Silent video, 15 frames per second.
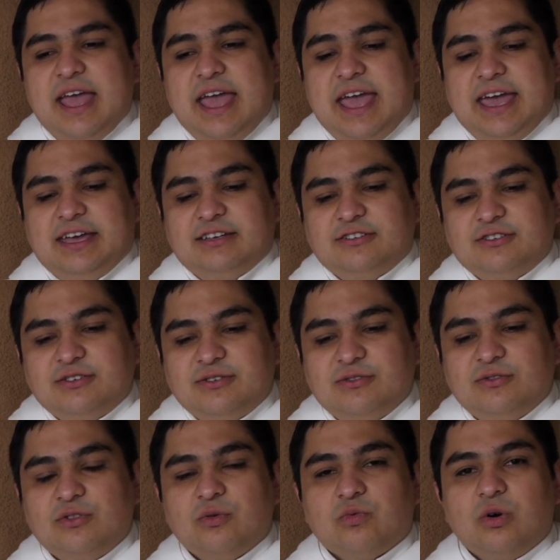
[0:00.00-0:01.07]

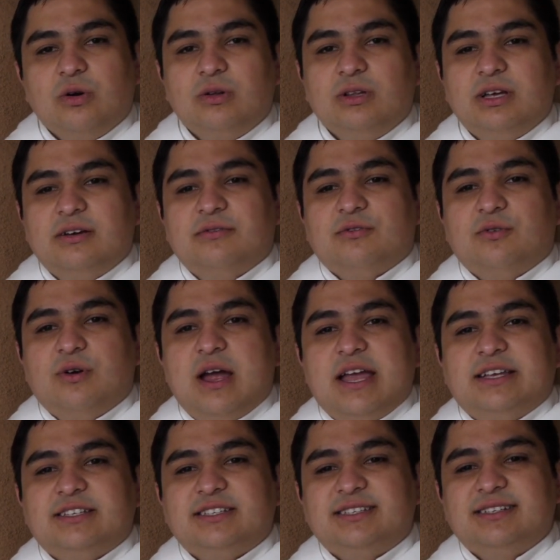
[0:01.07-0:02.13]
and the role of
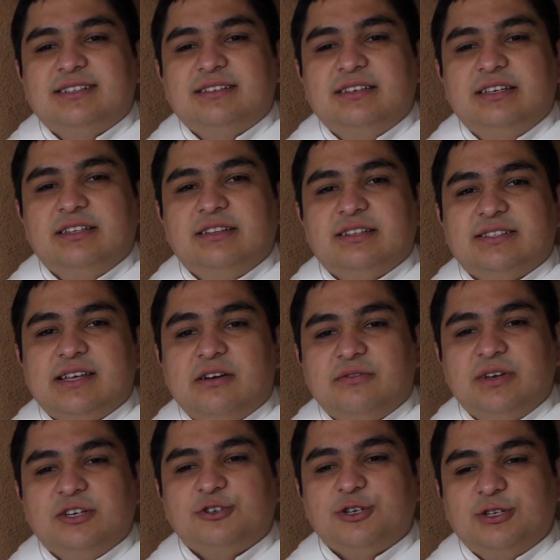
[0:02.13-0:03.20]
Christ in the
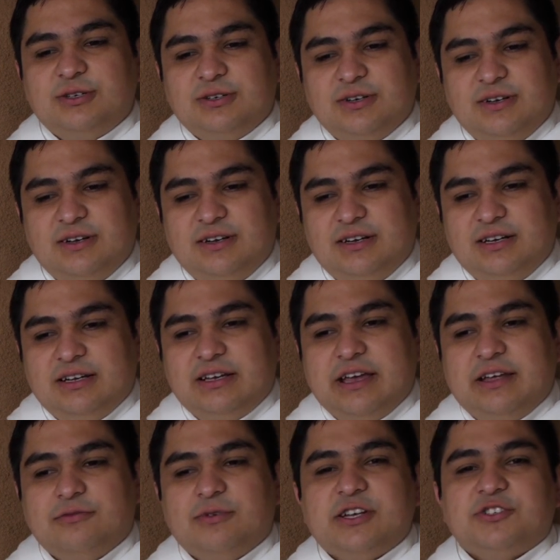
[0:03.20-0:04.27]
salvation
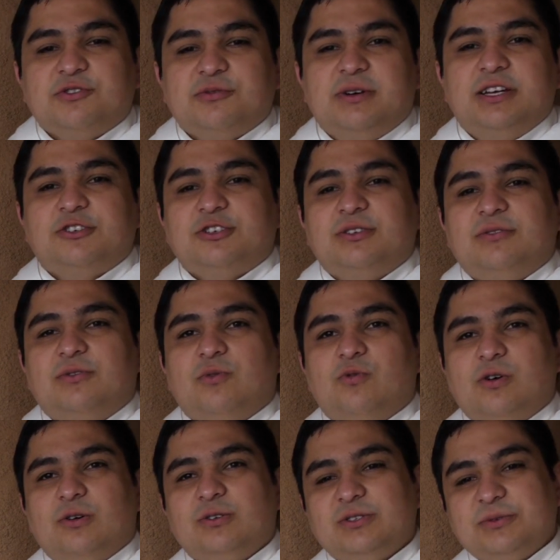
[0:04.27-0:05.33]
and restoration of the
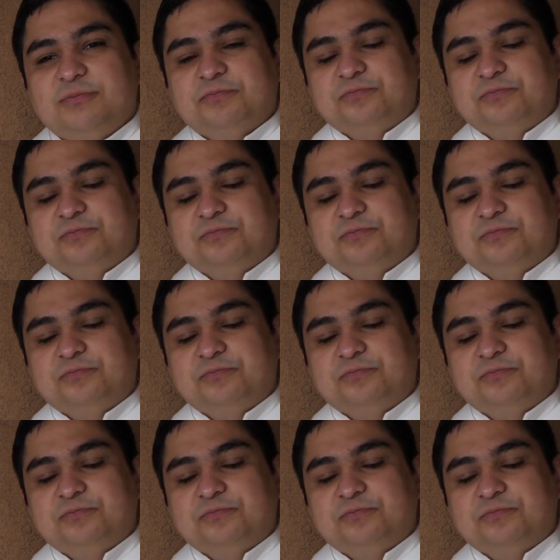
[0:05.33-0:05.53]
world.